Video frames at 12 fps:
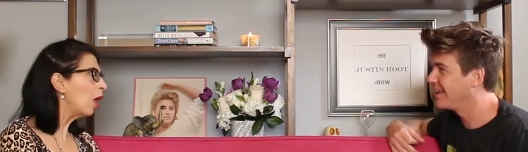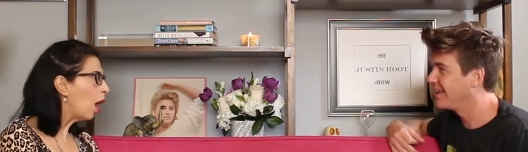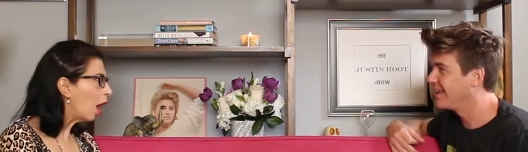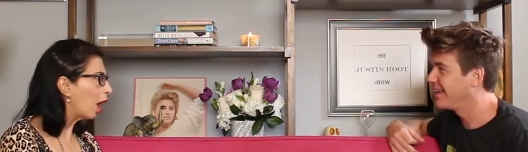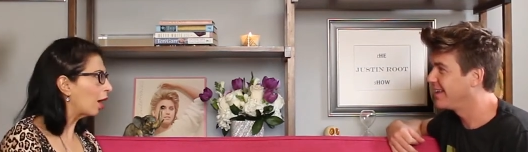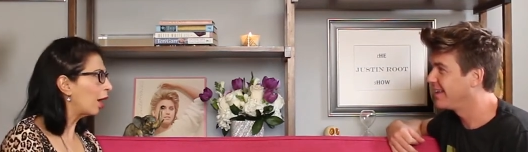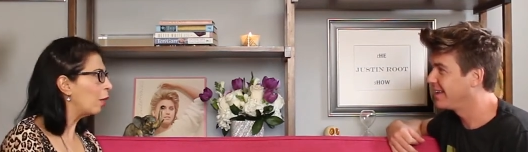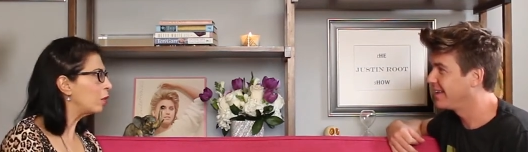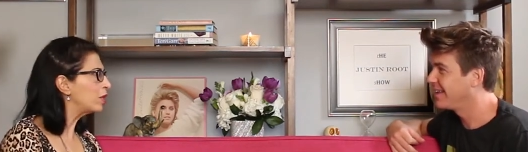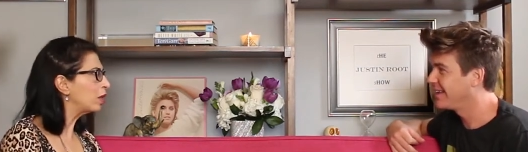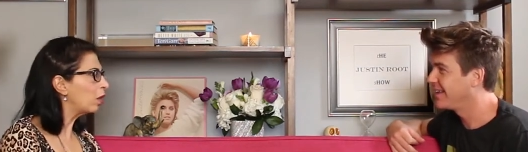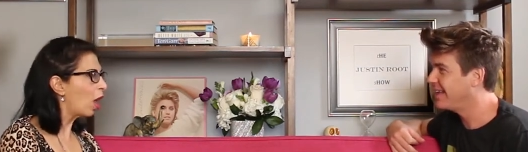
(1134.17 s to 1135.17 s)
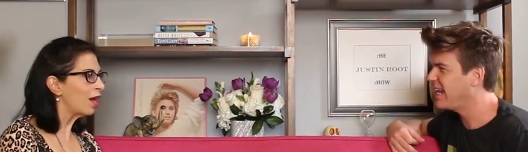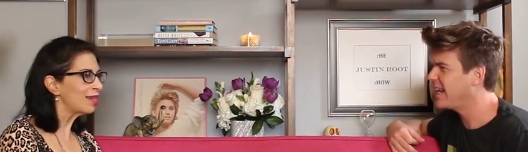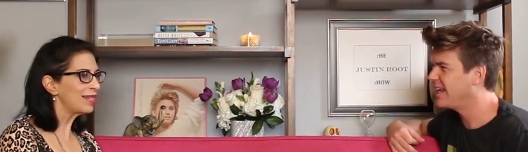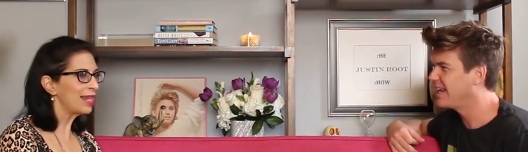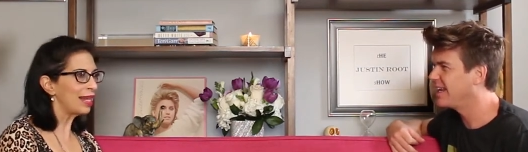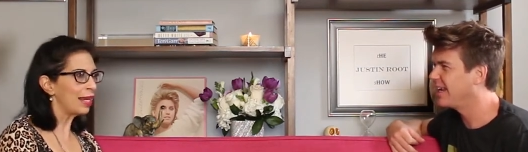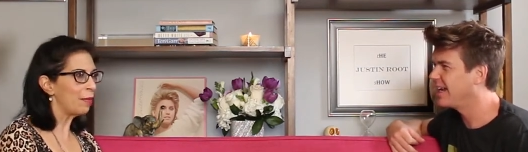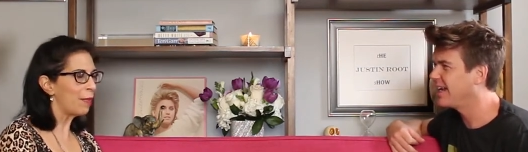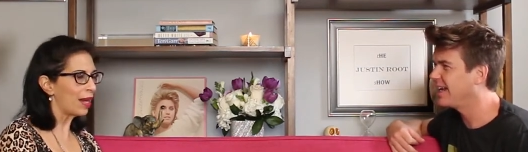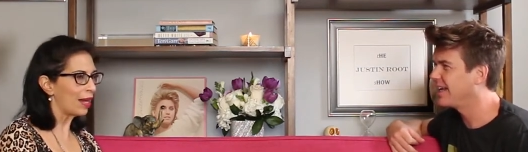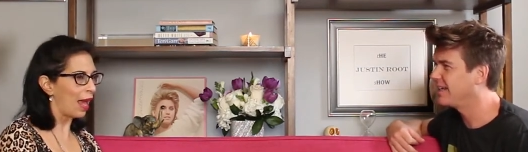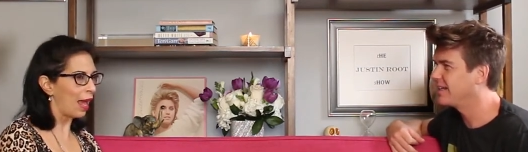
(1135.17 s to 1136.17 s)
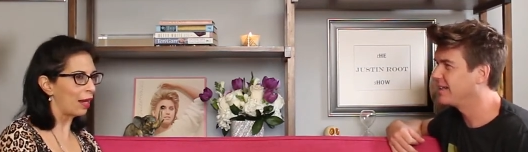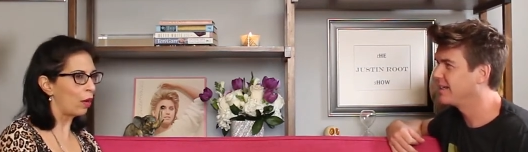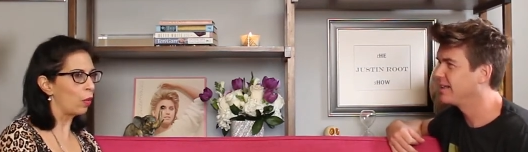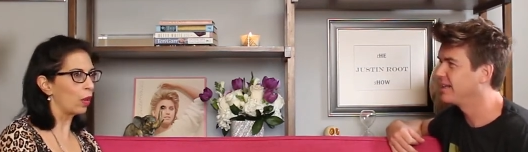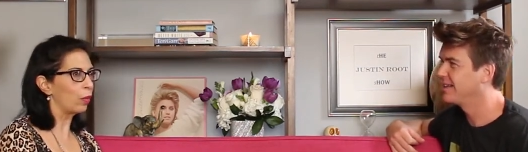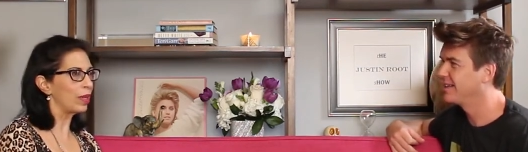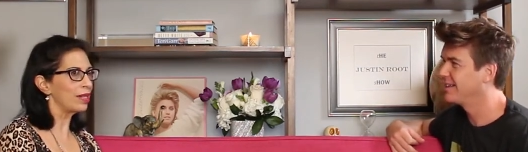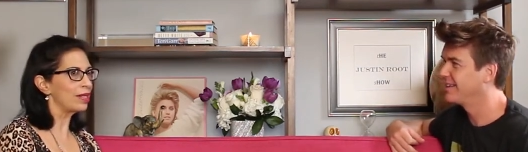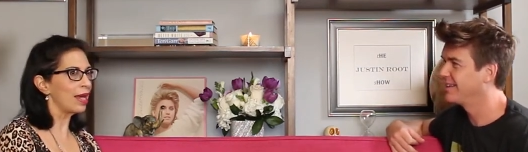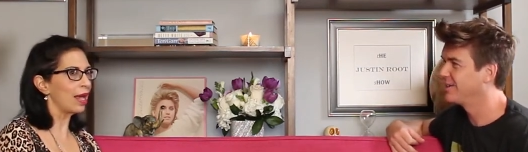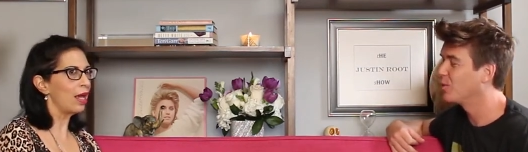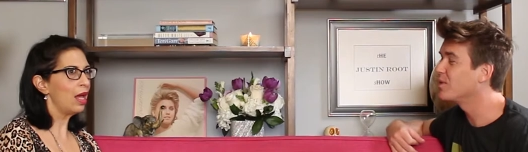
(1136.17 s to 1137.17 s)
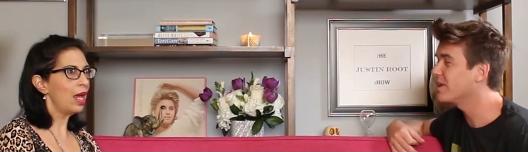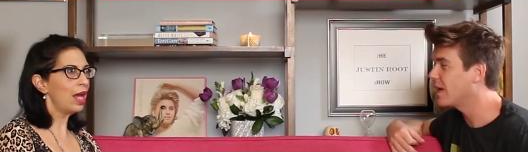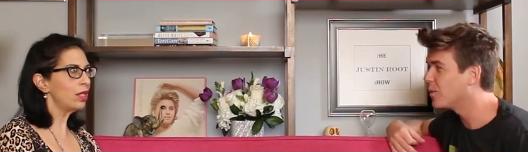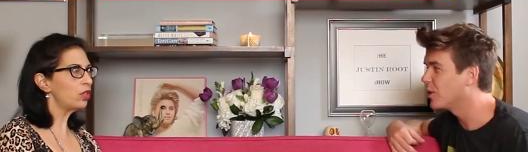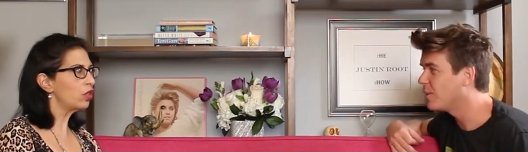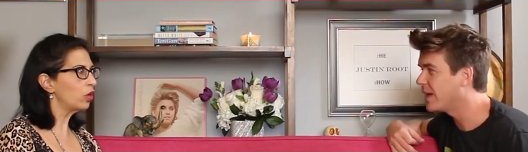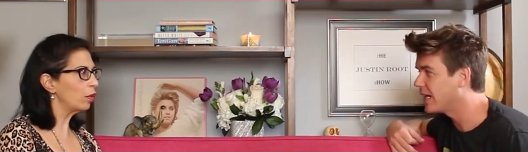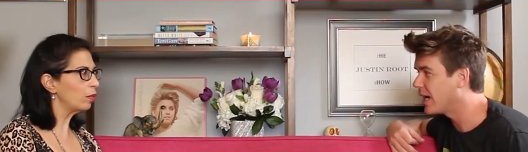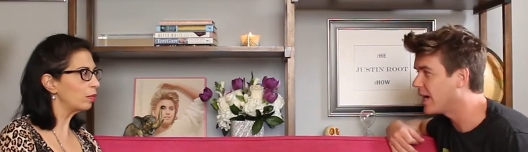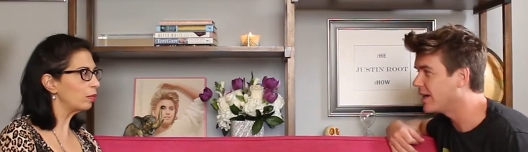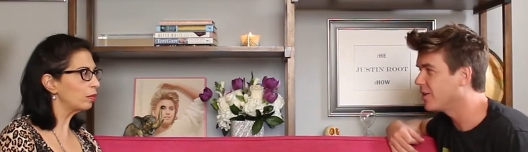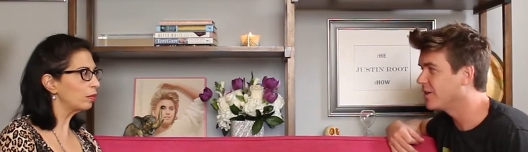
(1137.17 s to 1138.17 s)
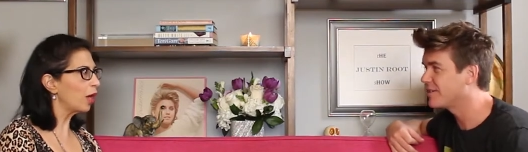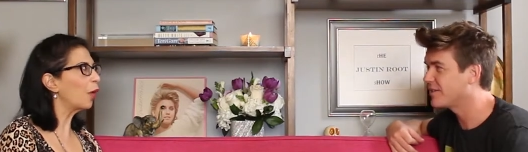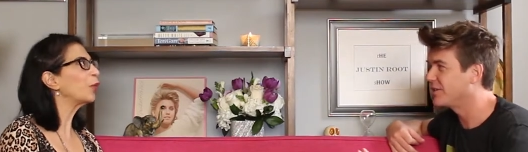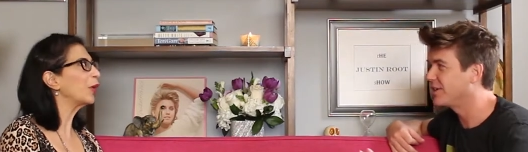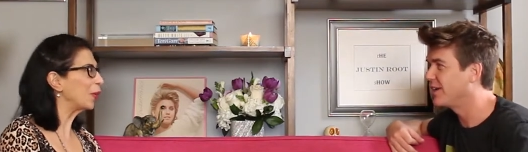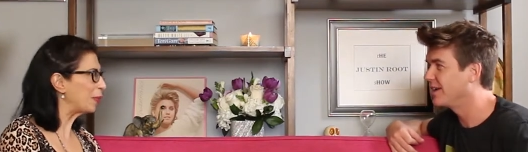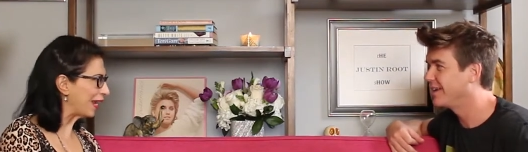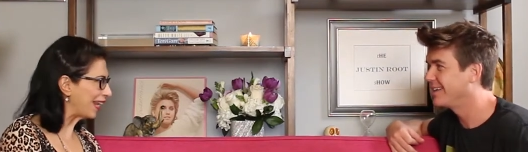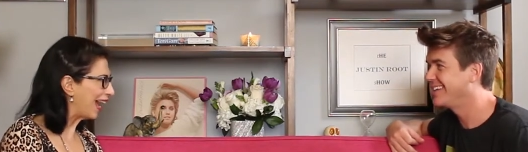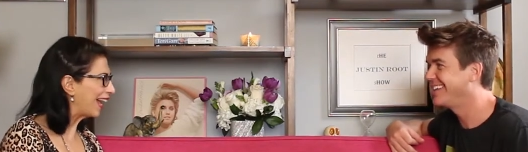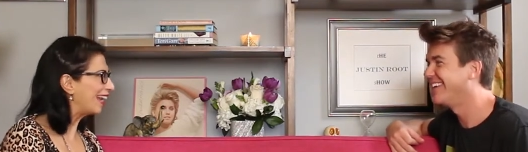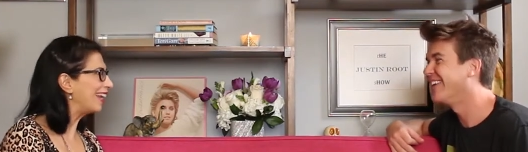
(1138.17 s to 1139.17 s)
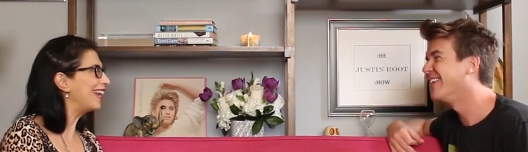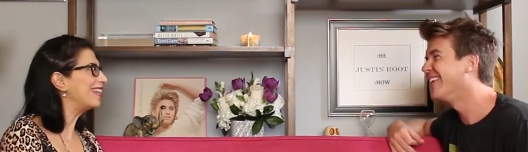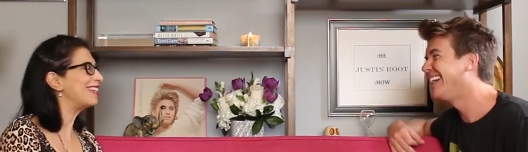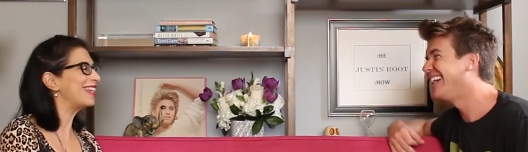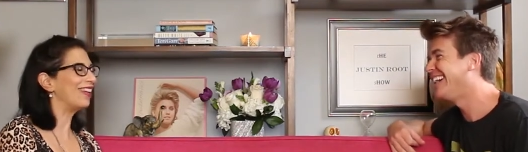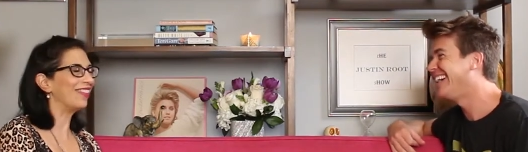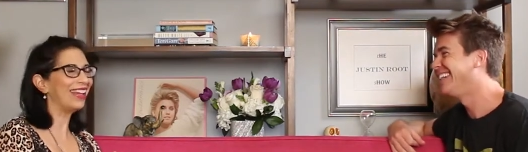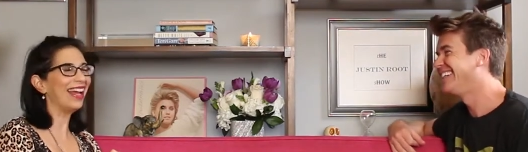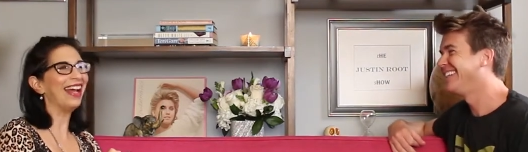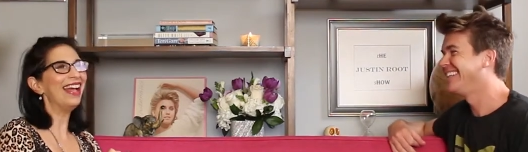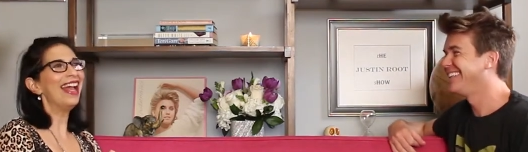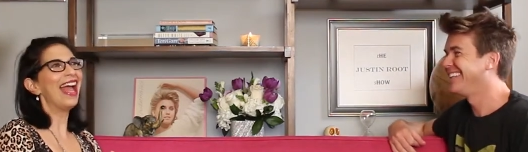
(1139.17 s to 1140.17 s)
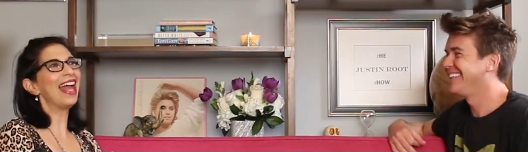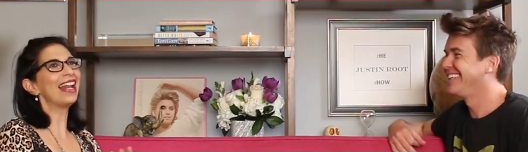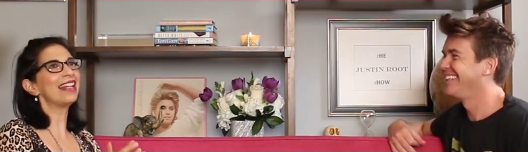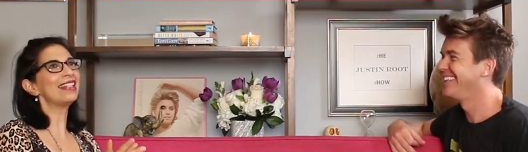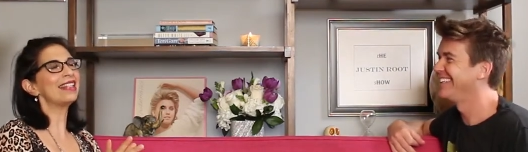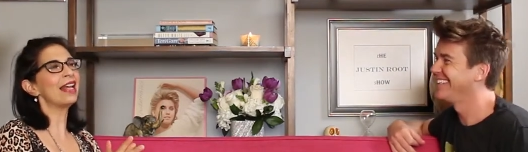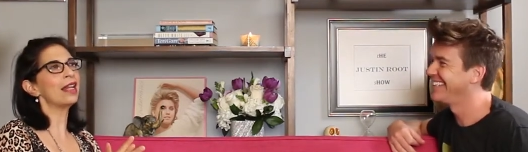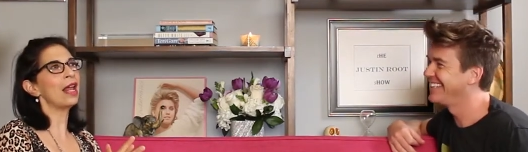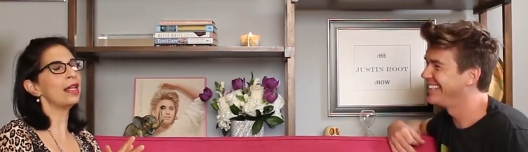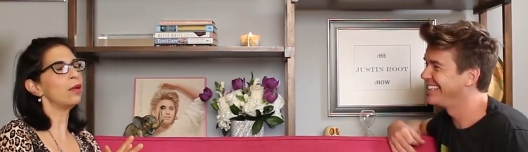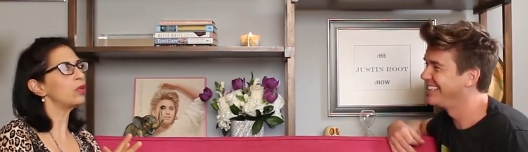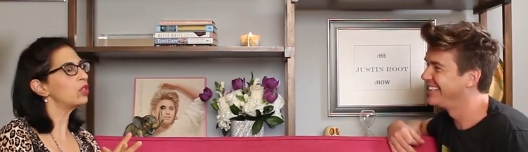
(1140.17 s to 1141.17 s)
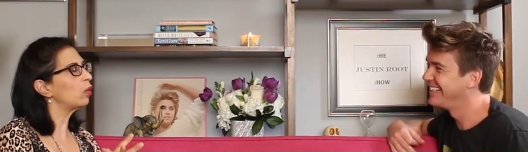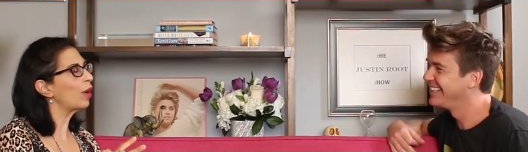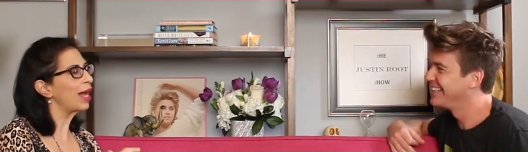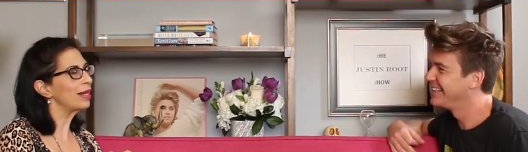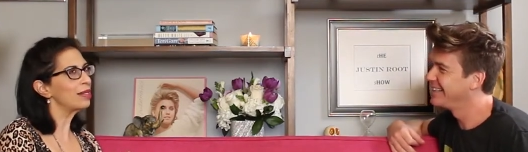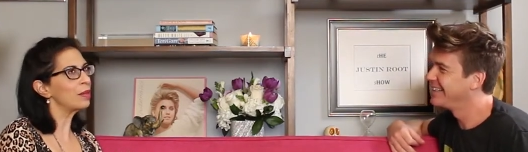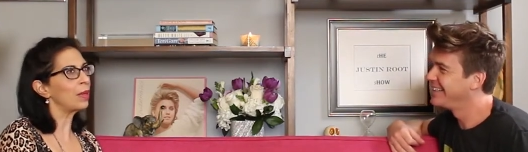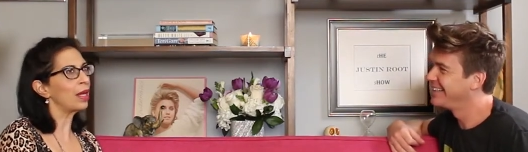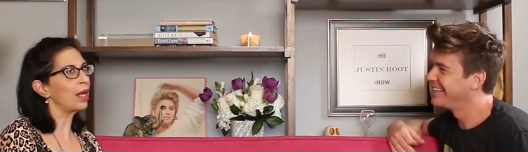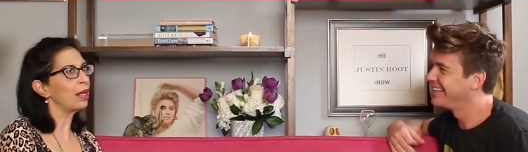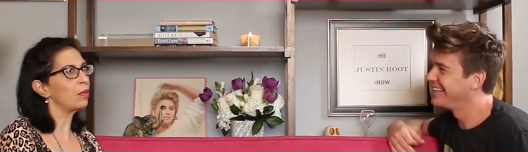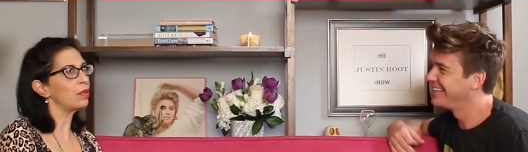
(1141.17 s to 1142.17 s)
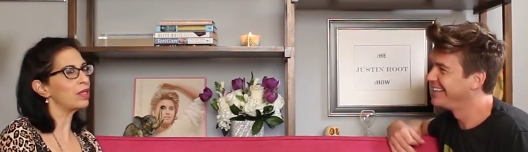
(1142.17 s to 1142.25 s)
Speaker 1: long. It was a long scene in a Benihana where we say...
Speaker 2: Was it a real Benihana
Speaker 1: or a scene? A real Benihana in Encino, yeah. And I said, and he was so kind to me, and he